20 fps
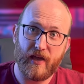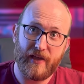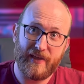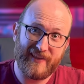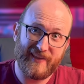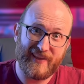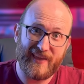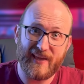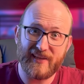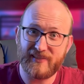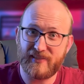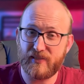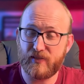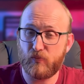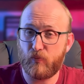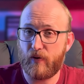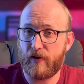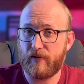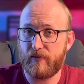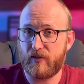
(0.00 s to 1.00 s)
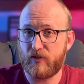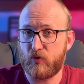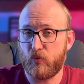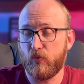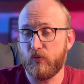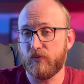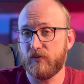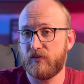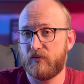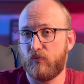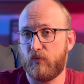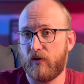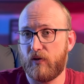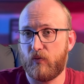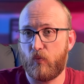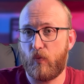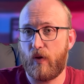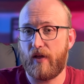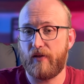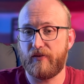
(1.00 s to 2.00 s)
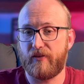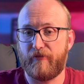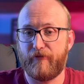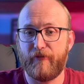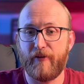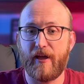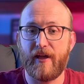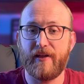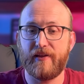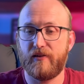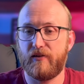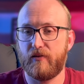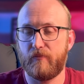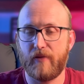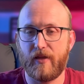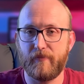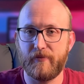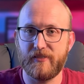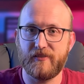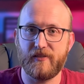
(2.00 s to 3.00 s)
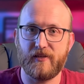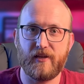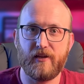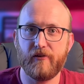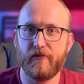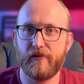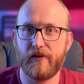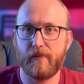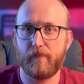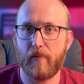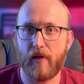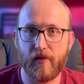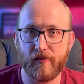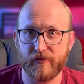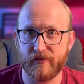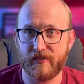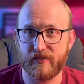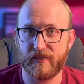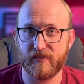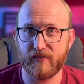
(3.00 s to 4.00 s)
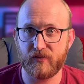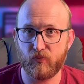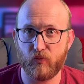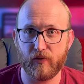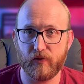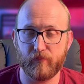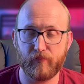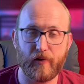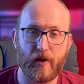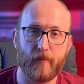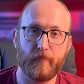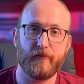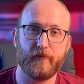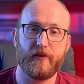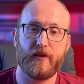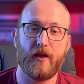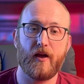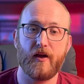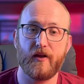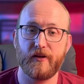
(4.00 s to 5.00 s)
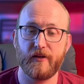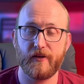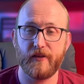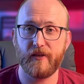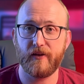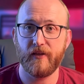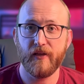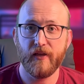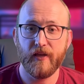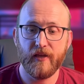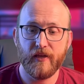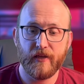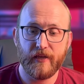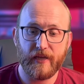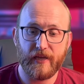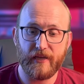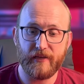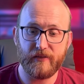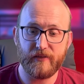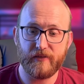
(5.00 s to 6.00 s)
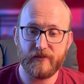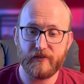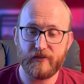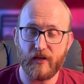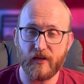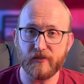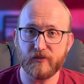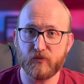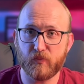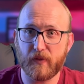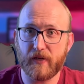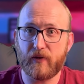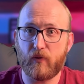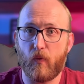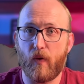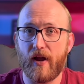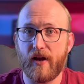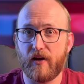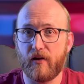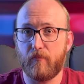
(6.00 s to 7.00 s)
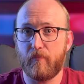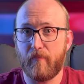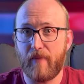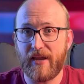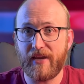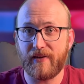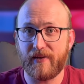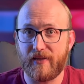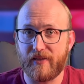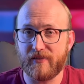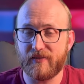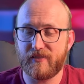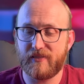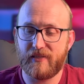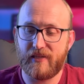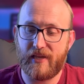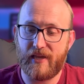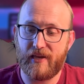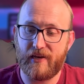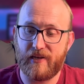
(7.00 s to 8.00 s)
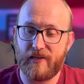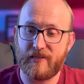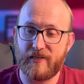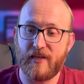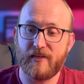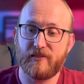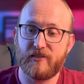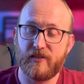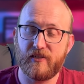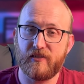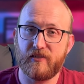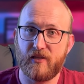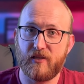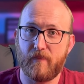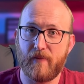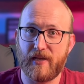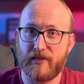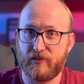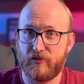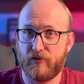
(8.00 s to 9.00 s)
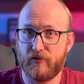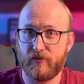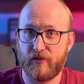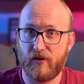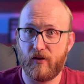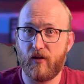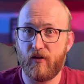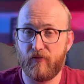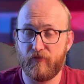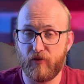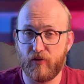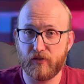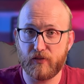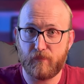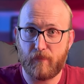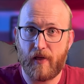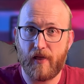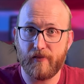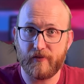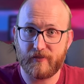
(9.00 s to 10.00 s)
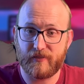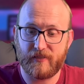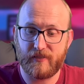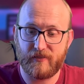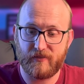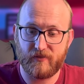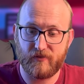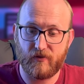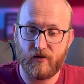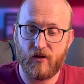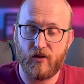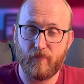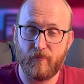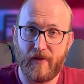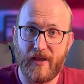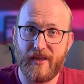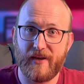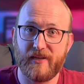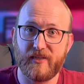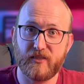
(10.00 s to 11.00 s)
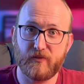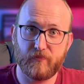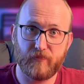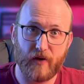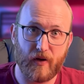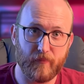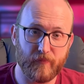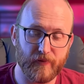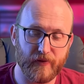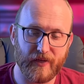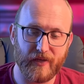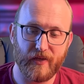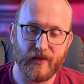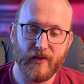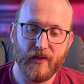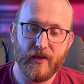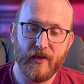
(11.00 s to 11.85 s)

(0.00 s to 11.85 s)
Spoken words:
in cases where the tools weren't well defined or maybe security policies weren't properly audited. It does require maintenance and attention to make sure that all those policies are all managed properly.